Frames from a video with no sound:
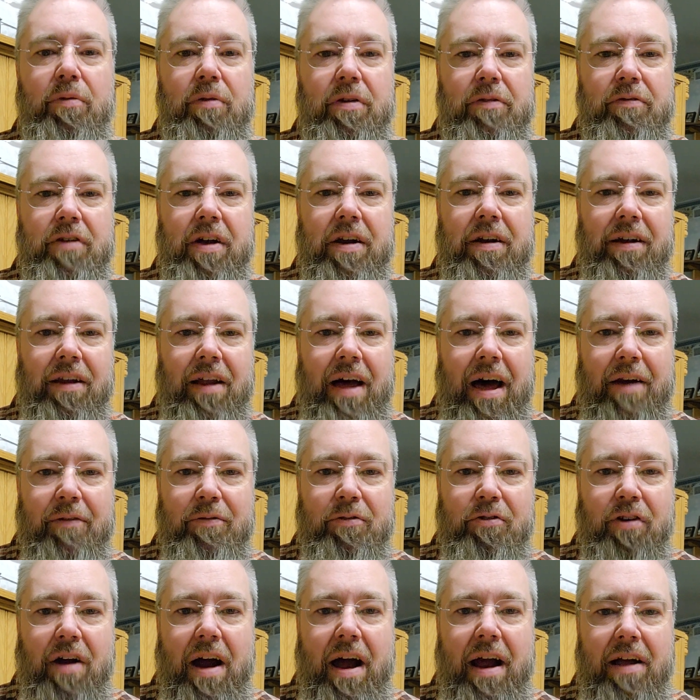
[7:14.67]
We've done a lot of
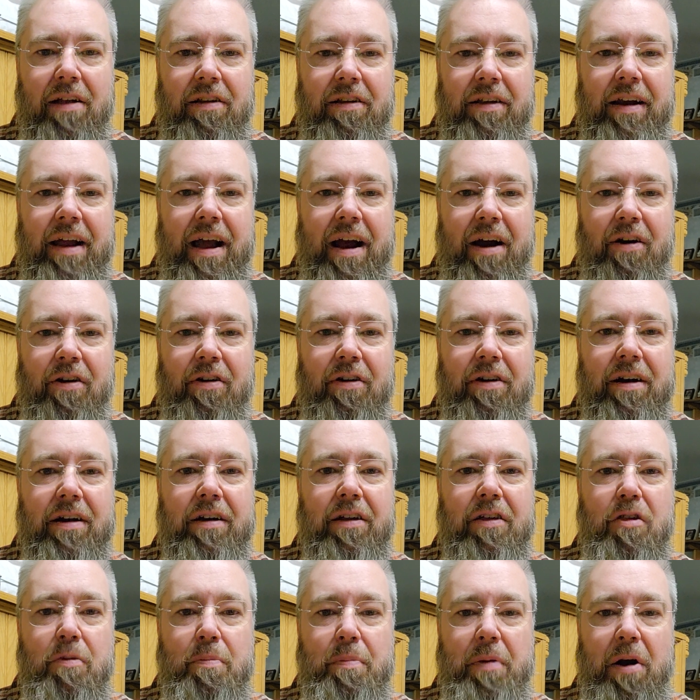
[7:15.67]
trial and error and
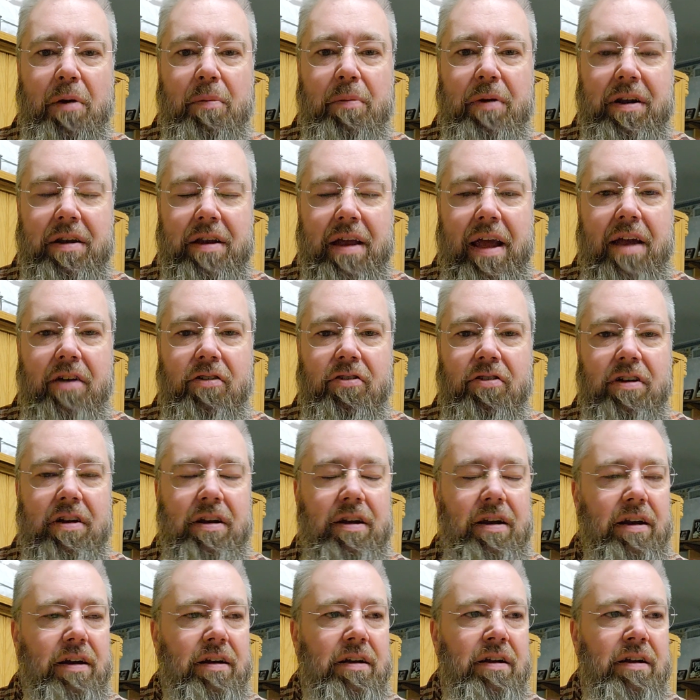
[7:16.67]
experimentation,